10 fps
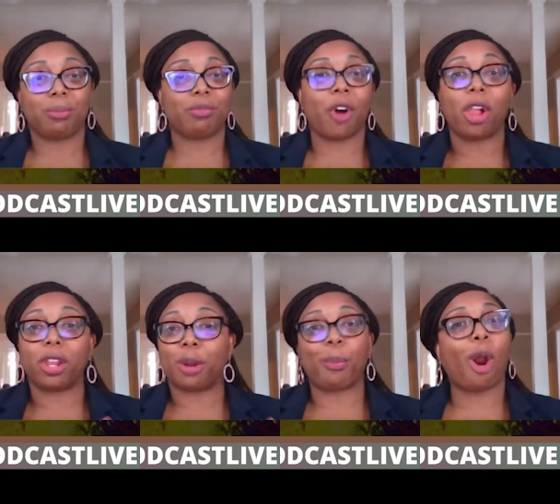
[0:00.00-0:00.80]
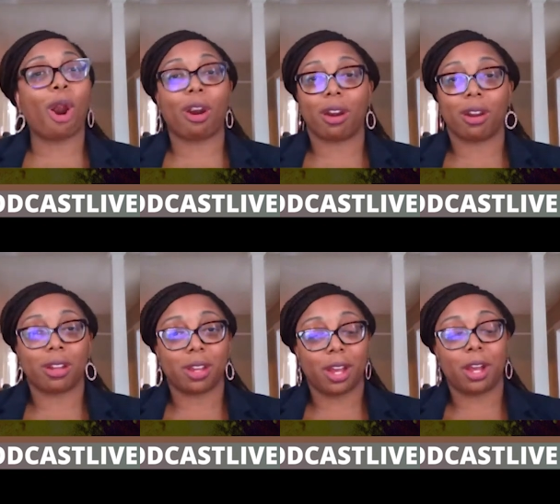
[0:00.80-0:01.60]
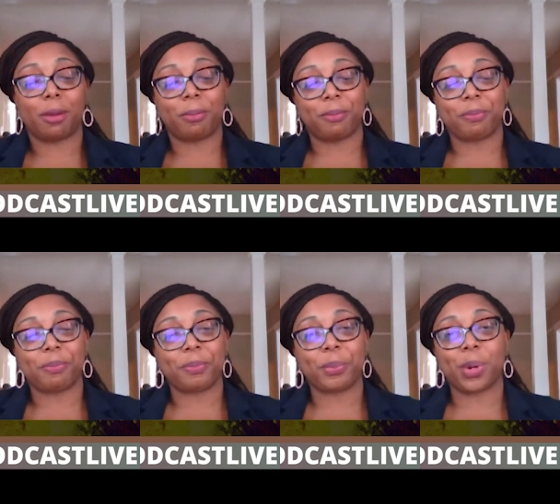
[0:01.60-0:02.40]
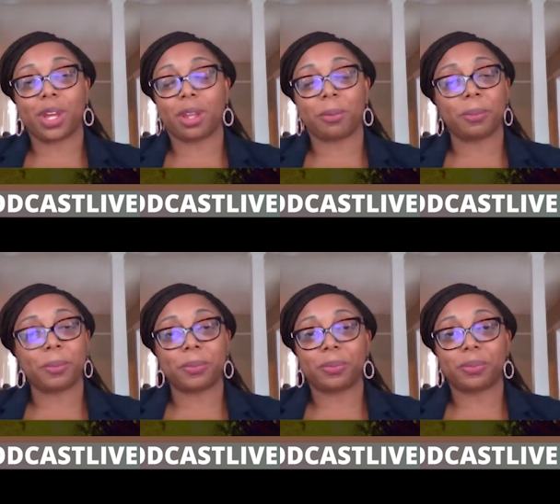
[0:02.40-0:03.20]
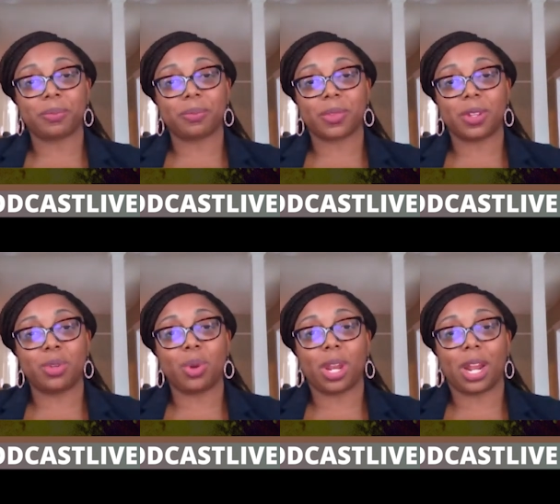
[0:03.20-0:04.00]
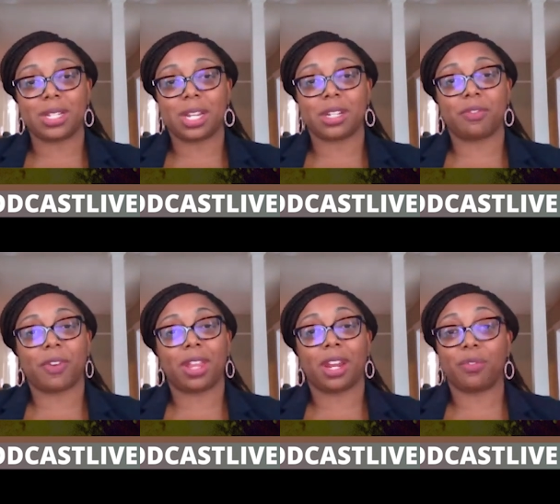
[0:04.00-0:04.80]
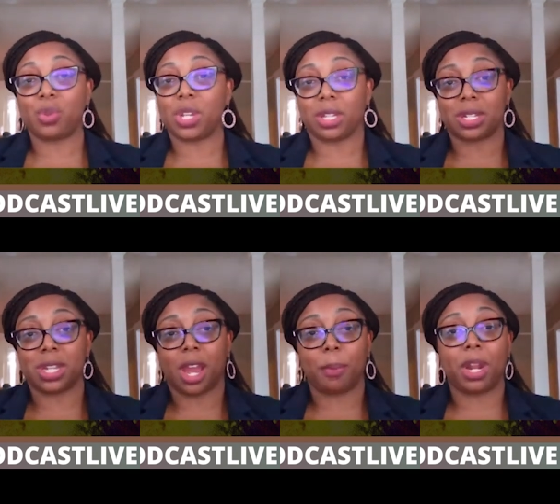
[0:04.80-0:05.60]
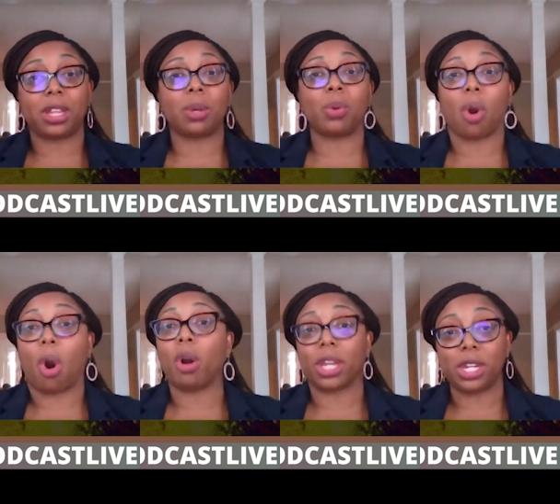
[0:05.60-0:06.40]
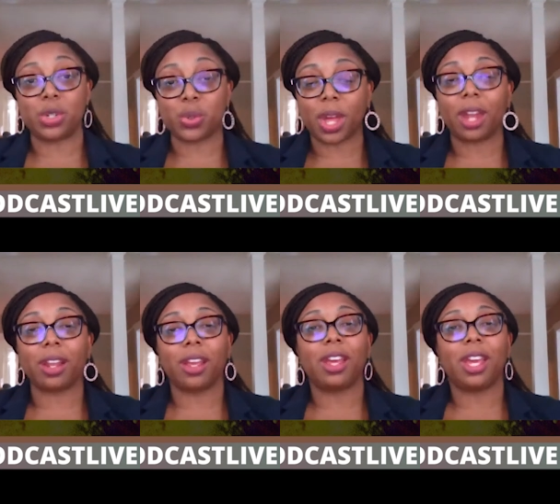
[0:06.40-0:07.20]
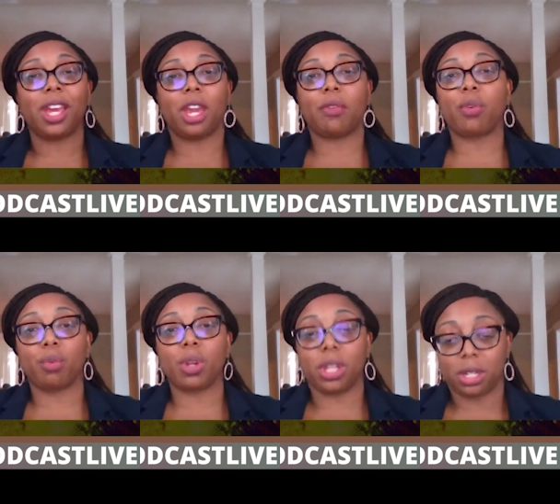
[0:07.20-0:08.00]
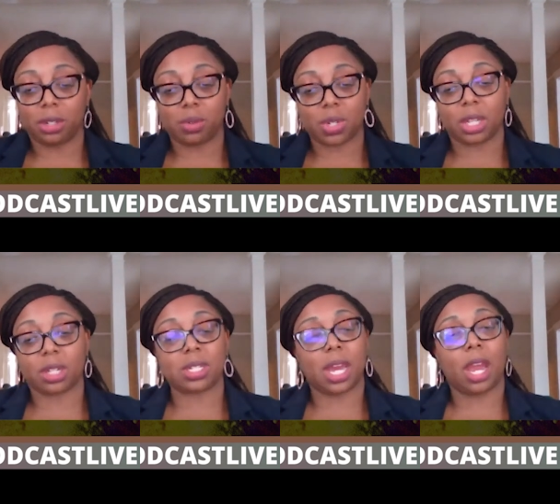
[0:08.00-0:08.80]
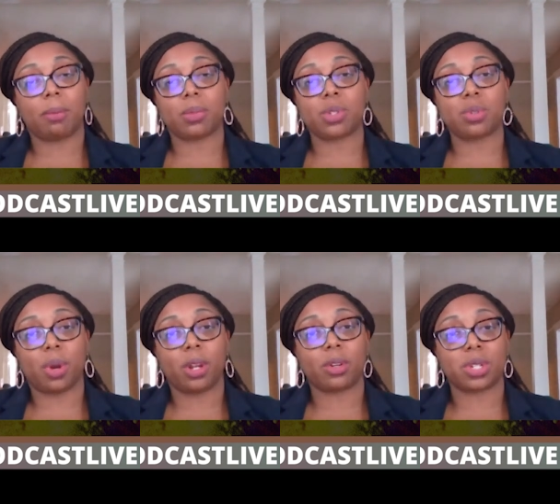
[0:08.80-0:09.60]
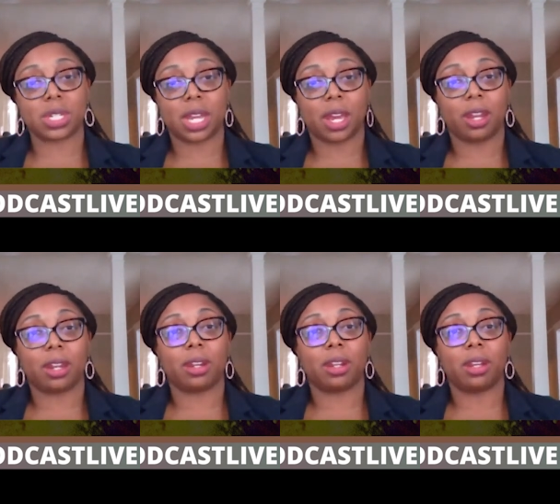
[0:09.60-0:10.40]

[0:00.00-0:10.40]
falling apart. But you could identify that if you take the time. And I think we all can do that if we really do take the time to understand